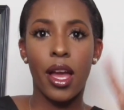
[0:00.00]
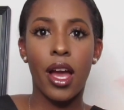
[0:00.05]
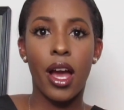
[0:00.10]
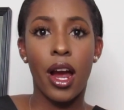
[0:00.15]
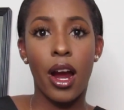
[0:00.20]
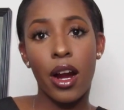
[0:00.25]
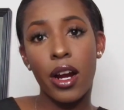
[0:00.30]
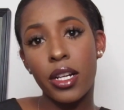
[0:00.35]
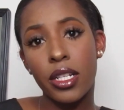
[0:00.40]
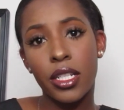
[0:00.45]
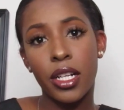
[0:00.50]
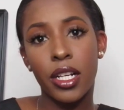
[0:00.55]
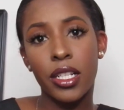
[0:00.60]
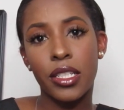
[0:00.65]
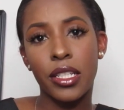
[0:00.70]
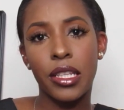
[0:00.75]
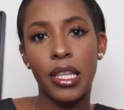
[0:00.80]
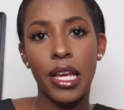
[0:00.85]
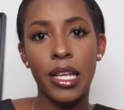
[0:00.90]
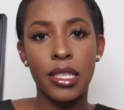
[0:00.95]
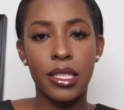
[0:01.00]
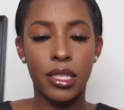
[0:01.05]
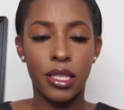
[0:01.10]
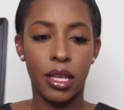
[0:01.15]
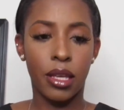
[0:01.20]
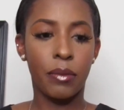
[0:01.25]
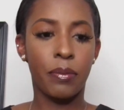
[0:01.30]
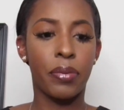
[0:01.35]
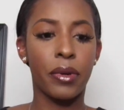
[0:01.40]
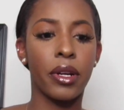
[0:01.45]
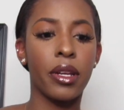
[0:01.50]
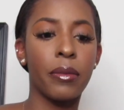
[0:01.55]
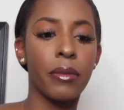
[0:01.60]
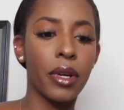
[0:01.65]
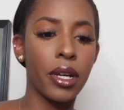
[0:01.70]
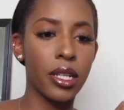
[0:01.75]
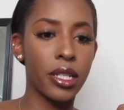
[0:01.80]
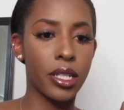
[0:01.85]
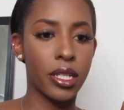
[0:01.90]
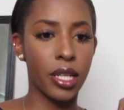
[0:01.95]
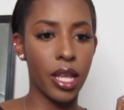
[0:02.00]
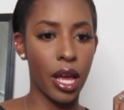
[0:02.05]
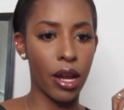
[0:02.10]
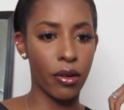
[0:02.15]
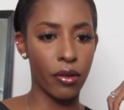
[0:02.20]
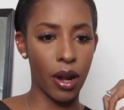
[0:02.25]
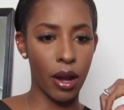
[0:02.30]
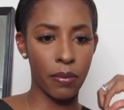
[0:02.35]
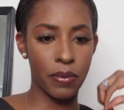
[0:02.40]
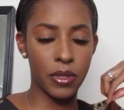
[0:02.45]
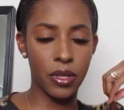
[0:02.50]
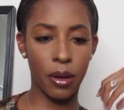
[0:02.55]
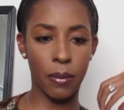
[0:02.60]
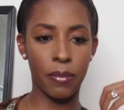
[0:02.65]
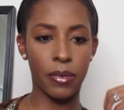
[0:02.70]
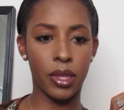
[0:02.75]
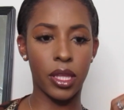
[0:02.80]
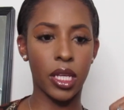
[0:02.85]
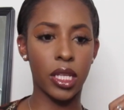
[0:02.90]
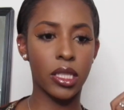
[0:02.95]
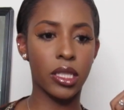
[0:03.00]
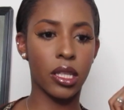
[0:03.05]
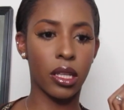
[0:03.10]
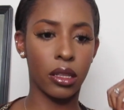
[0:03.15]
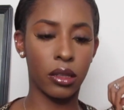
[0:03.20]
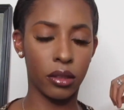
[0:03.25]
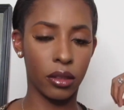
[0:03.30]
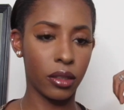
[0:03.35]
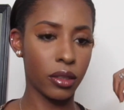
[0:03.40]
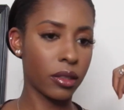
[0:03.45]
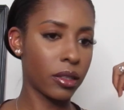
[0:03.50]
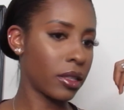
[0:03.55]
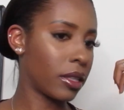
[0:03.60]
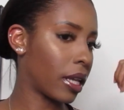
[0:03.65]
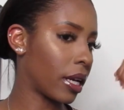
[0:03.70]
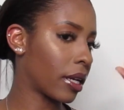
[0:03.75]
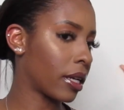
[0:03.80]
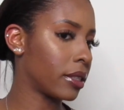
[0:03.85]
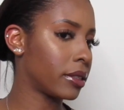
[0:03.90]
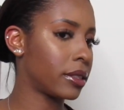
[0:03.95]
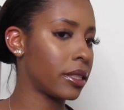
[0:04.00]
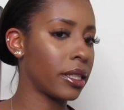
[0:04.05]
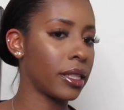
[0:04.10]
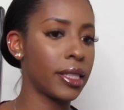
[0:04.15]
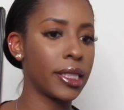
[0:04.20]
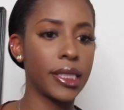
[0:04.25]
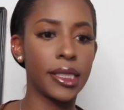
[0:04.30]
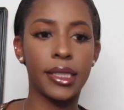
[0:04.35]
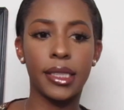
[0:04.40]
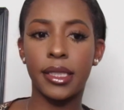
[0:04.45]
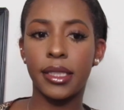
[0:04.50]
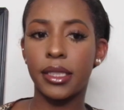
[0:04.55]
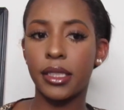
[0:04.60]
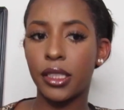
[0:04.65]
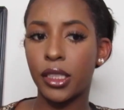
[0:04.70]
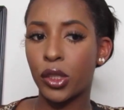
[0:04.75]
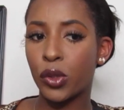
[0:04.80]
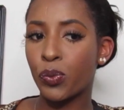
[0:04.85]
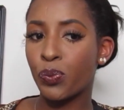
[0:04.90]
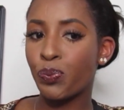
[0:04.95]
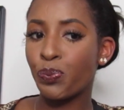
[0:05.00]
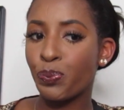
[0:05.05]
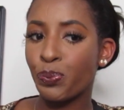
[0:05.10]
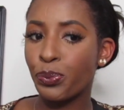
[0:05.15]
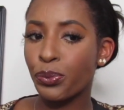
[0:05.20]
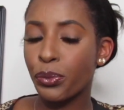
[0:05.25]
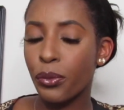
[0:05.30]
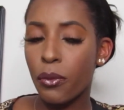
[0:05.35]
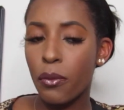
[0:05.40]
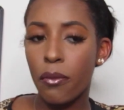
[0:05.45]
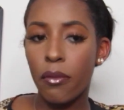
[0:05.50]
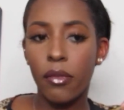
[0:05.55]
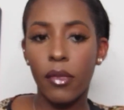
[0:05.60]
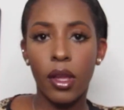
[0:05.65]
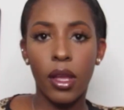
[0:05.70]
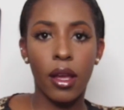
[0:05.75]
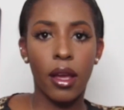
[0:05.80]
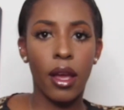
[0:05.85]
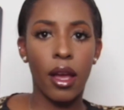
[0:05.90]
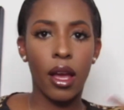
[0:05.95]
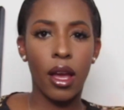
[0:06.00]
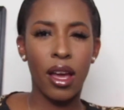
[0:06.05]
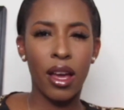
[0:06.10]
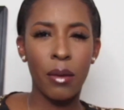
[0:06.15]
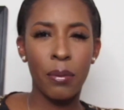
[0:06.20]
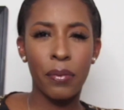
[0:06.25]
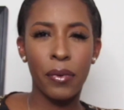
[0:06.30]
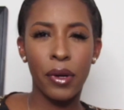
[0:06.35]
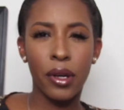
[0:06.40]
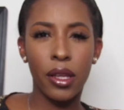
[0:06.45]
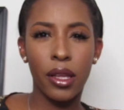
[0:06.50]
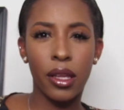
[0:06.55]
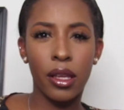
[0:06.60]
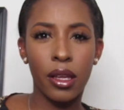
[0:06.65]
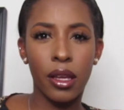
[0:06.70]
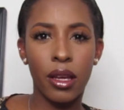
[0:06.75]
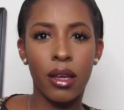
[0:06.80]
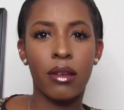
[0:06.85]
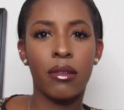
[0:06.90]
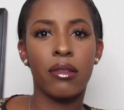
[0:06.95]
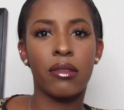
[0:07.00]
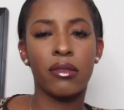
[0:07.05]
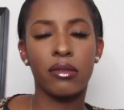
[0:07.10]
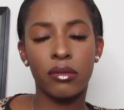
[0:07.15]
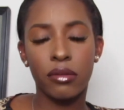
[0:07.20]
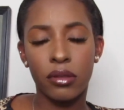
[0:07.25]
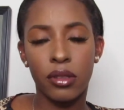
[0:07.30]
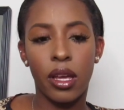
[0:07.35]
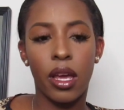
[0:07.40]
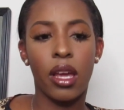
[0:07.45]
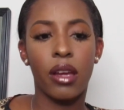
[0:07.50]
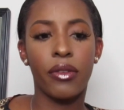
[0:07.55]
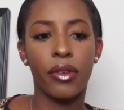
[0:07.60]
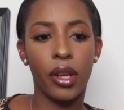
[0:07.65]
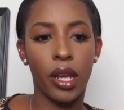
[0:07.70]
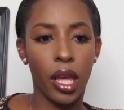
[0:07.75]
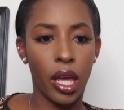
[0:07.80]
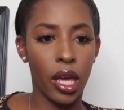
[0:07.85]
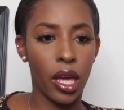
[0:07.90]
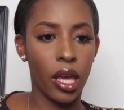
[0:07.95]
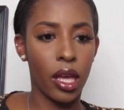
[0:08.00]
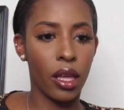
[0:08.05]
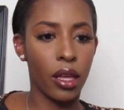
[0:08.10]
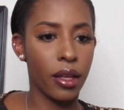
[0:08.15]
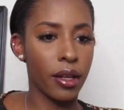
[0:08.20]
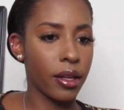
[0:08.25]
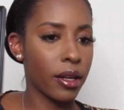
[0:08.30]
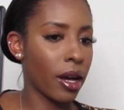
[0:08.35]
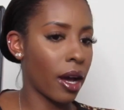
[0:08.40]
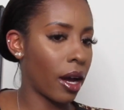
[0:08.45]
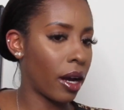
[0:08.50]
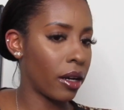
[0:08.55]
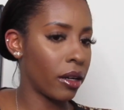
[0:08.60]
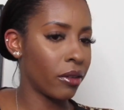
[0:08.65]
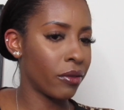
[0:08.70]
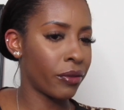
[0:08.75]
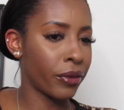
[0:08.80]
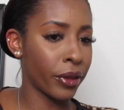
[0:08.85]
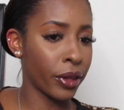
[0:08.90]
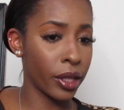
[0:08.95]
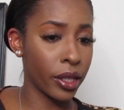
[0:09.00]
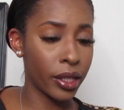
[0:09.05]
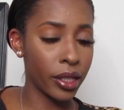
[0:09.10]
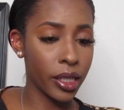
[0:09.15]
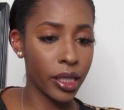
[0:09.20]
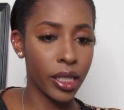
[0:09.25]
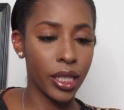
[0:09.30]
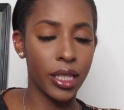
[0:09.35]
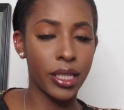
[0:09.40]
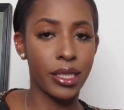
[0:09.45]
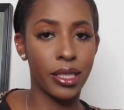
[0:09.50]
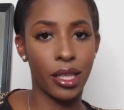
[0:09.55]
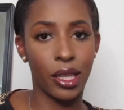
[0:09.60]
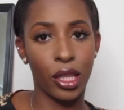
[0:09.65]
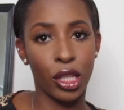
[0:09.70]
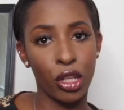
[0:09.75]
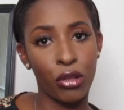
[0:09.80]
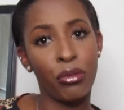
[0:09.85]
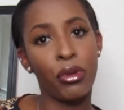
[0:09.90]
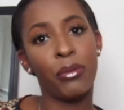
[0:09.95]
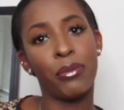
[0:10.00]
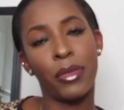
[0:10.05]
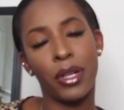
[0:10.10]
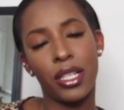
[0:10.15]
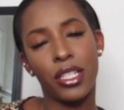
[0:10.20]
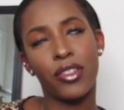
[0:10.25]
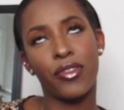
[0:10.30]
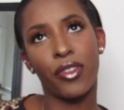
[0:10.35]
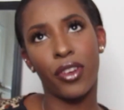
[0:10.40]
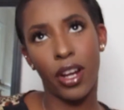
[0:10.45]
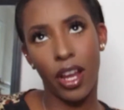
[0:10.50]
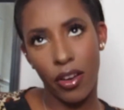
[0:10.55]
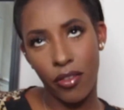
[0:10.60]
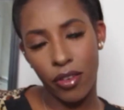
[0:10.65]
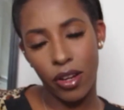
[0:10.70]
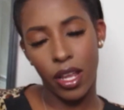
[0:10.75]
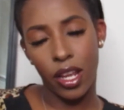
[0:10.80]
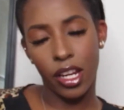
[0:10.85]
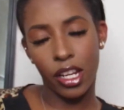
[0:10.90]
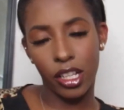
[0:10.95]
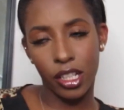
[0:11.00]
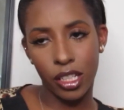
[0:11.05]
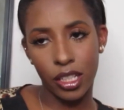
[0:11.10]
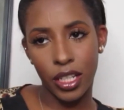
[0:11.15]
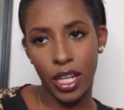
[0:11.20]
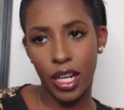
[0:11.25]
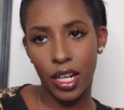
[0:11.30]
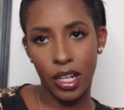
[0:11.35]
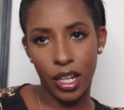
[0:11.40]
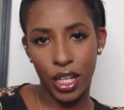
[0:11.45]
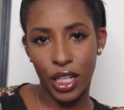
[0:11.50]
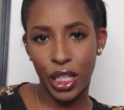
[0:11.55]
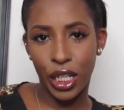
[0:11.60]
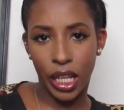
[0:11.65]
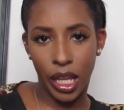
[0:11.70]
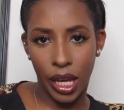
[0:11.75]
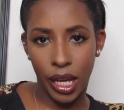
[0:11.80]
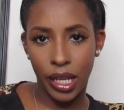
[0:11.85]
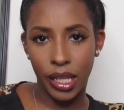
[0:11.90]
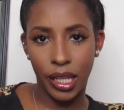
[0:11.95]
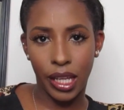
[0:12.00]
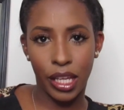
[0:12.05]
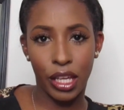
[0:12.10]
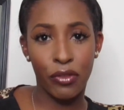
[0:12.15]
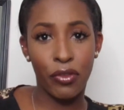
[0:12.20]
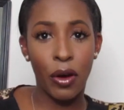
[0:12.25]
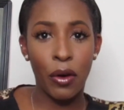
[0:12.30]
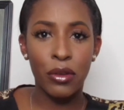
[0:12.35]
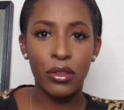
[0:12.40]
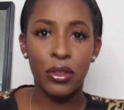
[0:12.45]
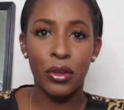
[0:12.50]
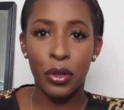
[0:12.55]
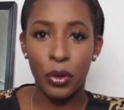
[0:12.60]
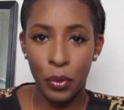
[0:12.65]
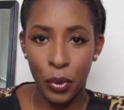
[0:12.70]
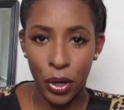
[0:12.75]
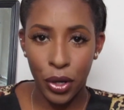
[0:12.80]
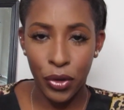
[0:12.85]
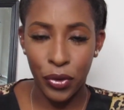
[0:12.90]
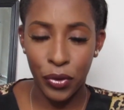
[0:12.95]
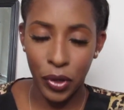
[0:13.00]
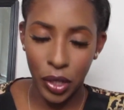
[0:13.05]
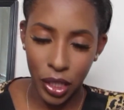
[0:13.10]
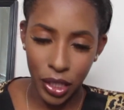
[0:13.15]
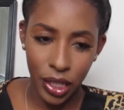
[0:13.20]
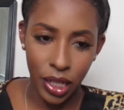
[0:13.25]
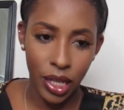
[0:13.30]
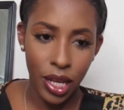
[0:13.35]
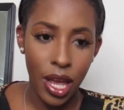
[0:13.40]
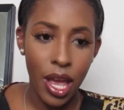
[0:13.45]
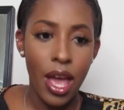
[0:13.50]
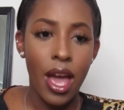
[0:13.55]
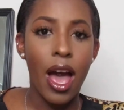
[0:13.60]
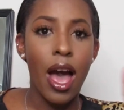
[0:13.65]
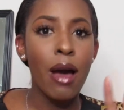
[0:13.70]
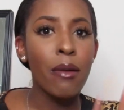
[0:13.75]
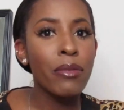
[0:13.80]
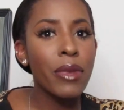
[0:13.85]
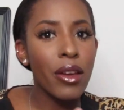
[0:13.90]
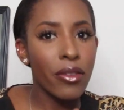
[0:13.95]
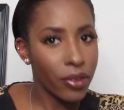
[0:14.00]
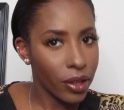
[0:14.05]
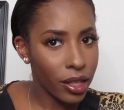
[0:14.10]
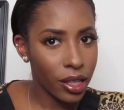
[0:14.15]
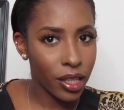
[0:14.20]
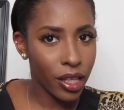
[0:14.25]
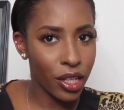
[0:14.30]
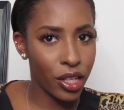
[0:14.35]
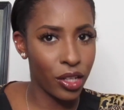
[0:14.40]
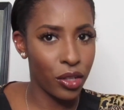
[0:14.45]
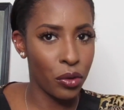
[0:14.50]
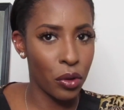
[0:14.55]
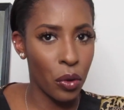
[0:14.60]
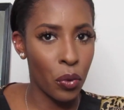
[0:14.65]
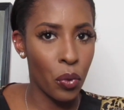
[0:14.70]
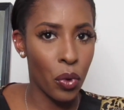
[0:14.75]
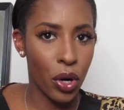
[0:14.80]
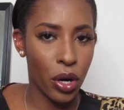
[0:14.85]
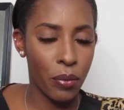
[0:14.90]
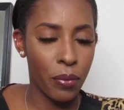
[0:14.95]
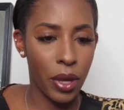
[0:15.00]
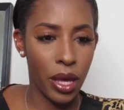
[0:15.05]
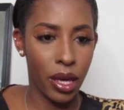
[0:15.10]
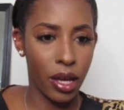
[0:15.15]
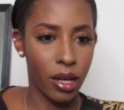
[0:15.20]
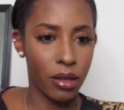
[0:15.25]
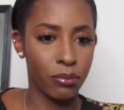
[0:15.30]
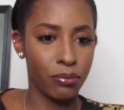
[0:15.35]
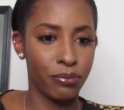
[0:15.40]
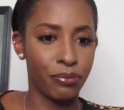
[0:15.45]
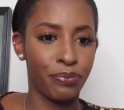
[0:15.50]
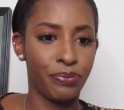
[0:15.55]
Alright, y'all, so that's it. Pretty much that wraps up this look. Like I said, this is a pretty everyday kind of look. It's a little bit much for everyday look, not gonna lie. Like, if I was gonna work, really, I'm definitely gonna do a work makeup